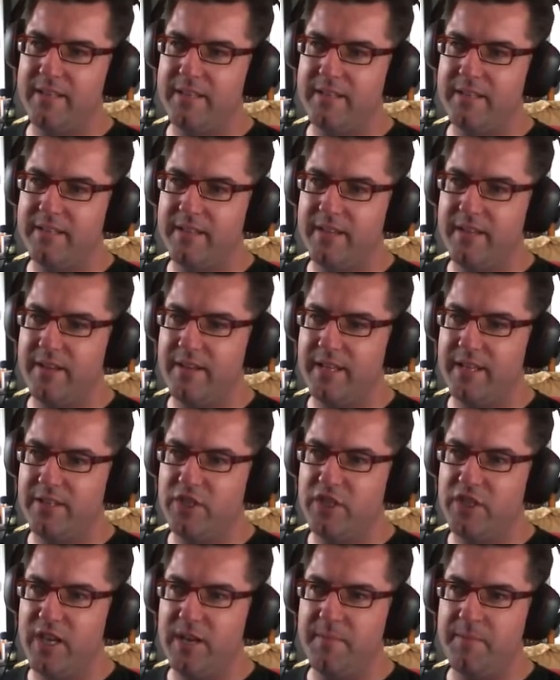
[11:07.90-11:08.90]
So that
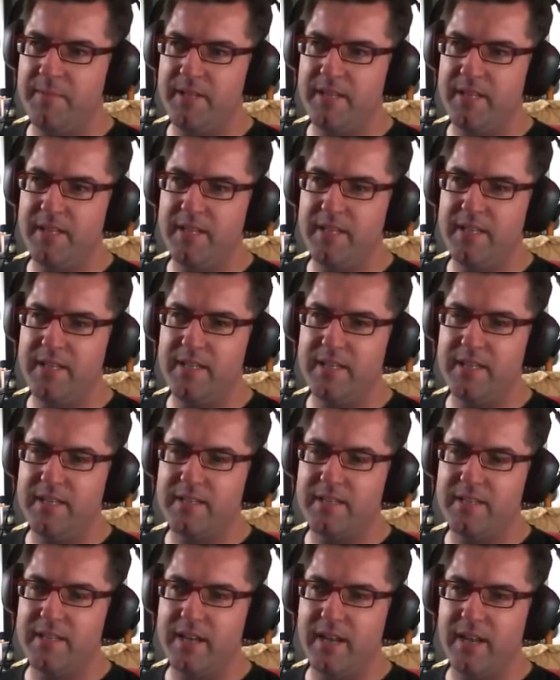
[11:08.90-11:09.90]
gem
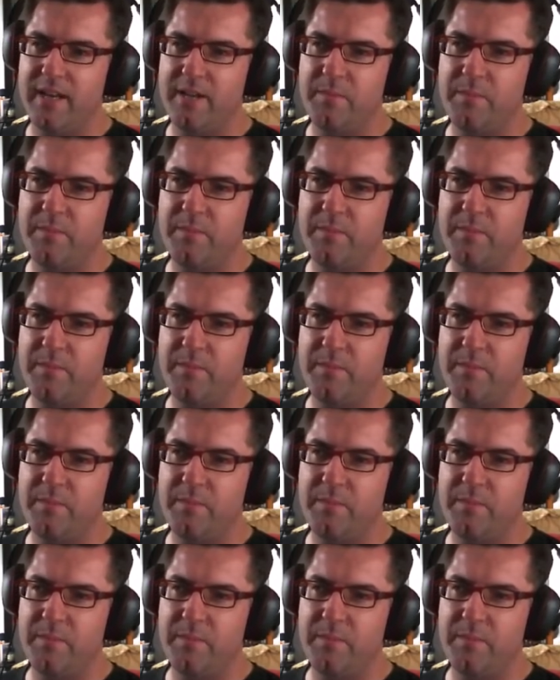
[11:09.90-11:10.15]
is going to